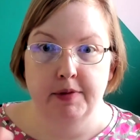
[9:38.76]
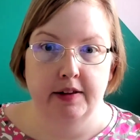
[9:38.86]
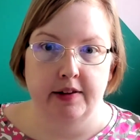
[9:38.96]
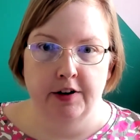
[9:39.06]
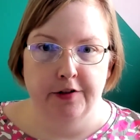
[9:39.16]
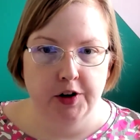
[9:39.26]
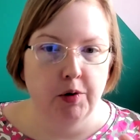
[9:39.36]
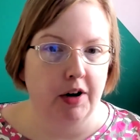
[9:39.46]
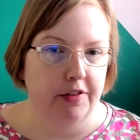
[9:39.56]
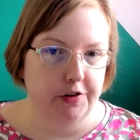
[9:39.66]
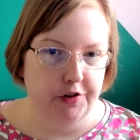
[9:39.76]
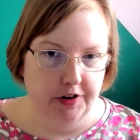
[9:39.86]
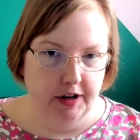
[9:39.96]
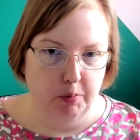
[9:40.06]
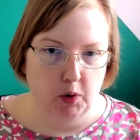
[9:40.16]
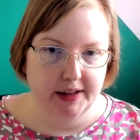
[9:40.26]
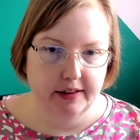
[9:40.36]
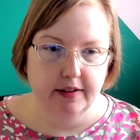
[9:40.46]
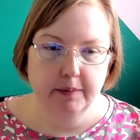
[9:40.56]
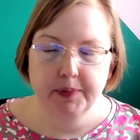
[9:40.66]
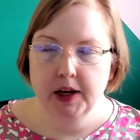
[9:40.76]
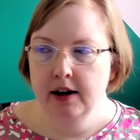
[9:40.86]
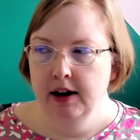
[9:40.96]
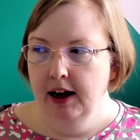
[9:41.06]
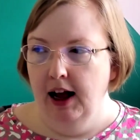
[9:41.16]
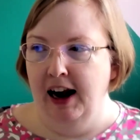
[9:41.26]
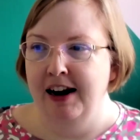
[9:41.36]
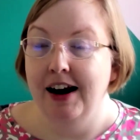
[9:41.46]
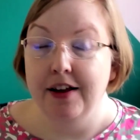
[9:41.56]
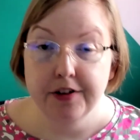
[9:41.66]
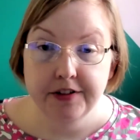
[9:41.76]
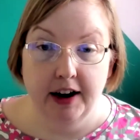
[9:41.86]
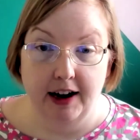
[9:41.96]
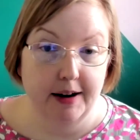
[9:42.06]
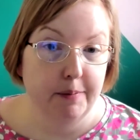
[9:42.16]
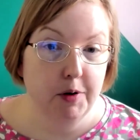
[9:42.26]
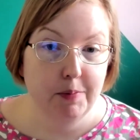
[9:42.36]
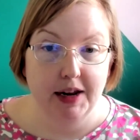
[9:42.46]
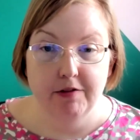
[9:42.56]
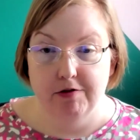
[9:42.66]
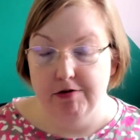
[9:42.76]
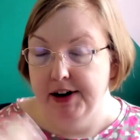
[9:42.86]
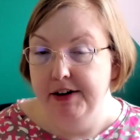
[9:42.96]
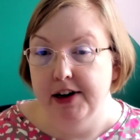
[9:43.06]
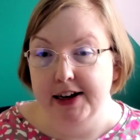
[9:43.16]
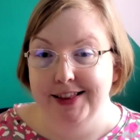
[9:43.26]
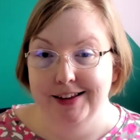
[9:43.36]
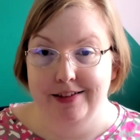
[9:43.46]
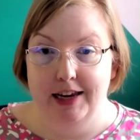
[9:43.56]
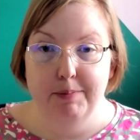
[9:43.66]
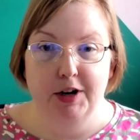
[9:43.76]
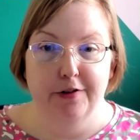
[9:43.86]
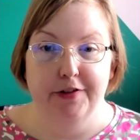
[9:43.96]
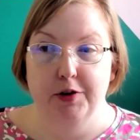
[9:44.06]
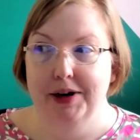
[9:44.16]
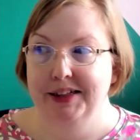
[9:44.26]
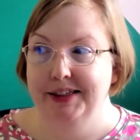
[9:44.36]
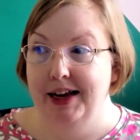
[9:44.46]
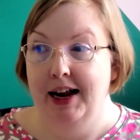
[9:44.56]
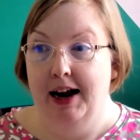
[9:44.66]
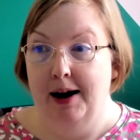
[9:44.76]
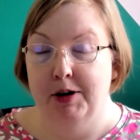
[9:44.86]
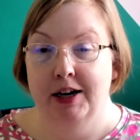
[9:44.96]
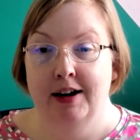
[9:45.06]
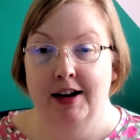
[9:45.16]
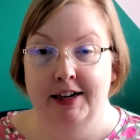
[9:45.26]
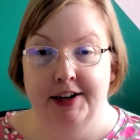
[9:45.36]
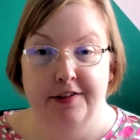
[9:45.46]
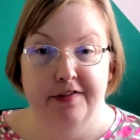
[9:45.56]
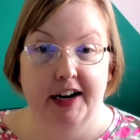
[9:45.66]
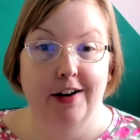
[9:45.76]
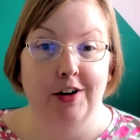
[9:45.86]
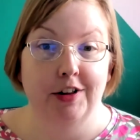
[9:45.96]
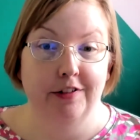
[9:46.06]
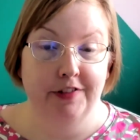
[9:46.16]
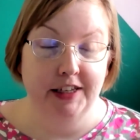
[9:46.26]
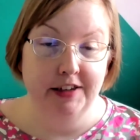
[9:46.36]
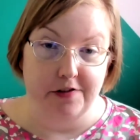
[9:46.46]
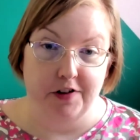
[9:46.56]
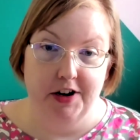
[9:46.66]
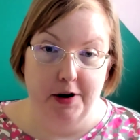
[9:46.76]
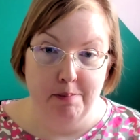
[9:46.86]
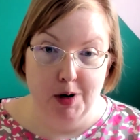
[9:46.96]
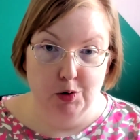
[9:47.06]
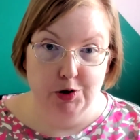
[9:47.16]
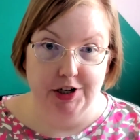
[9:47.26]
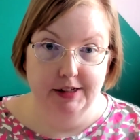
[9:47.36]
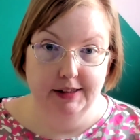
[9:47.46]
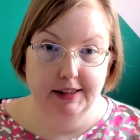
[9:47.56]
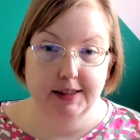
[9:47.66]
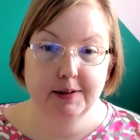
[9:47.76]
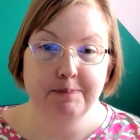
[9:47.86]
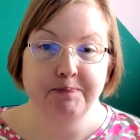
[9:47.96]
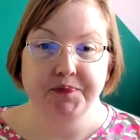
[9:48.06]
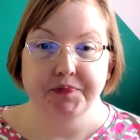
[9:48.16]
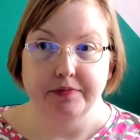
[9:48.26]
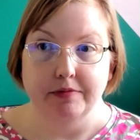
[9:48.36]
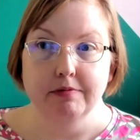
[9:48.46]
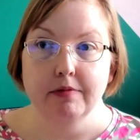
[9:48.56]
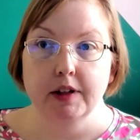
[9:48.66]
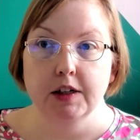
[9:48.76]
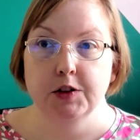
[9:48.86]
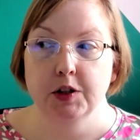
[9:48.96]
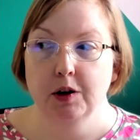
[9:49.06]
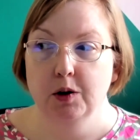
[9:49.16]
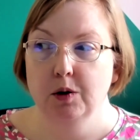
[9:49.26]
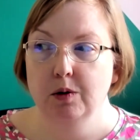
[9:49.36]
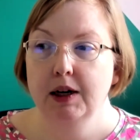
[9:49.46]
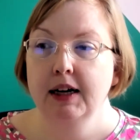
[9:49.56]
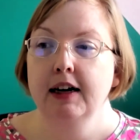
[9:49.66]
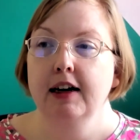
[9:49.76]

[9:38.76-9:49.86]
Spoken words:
this interview are there turning points? Another time you may reread the same interview and say, I'm going to identify all of the different emotions. So